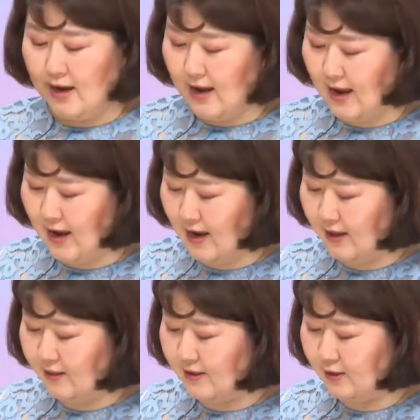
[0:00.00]

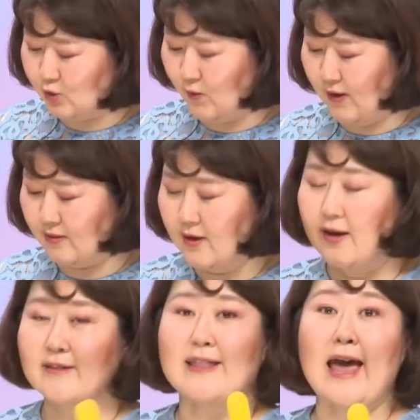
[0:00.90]
and this one.
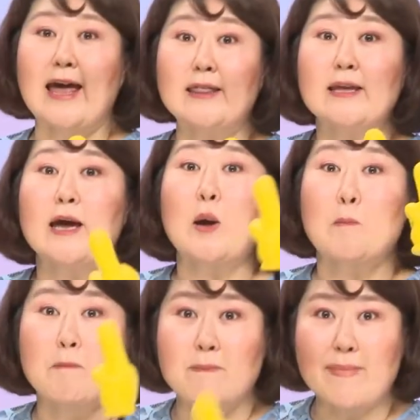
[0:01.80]
Then
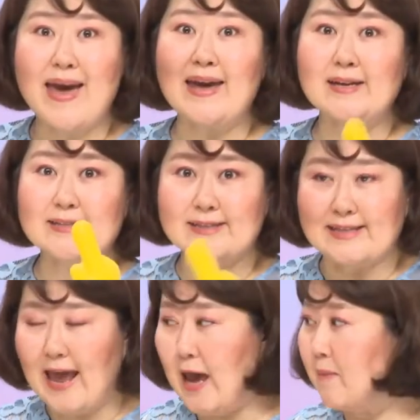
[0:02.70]
make
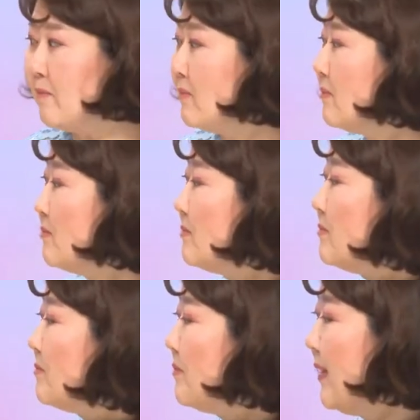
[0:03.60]
them
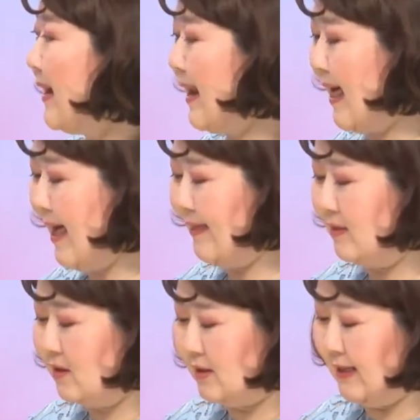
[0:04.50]
blend
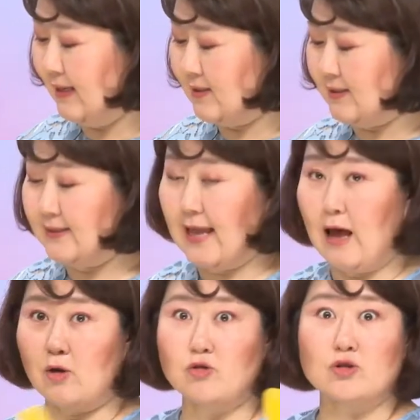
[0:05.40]
this
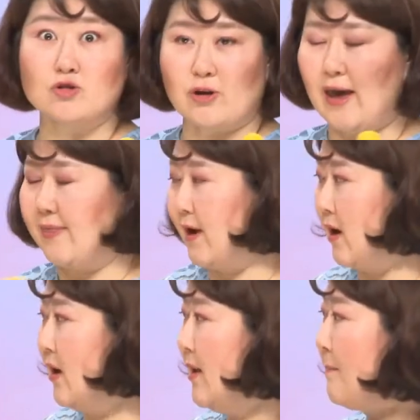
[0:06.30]
sound together.
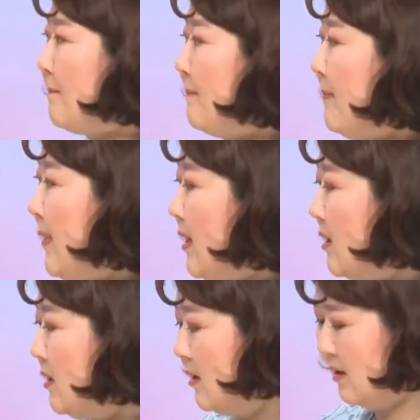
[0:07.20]
M,
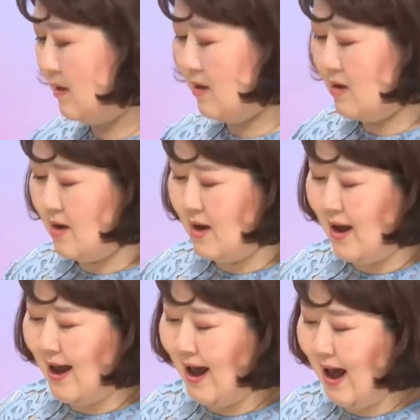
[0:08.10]

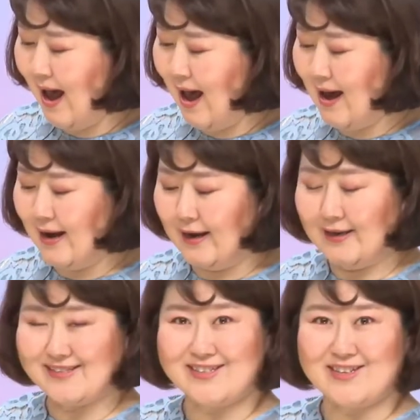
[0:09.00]

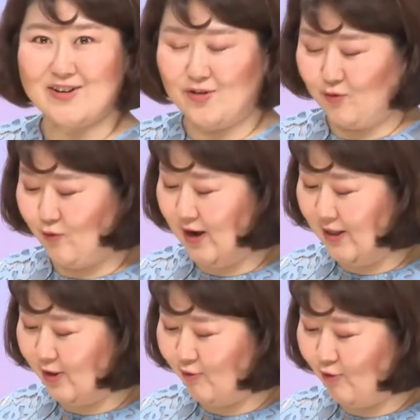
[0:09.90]
eyes with
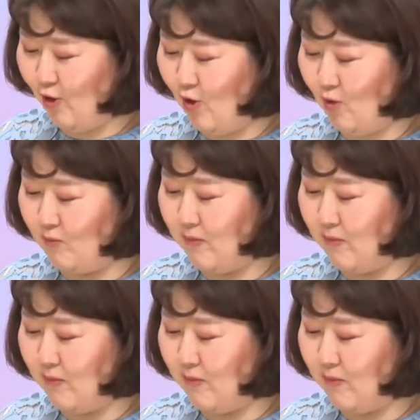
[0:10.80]
the wrong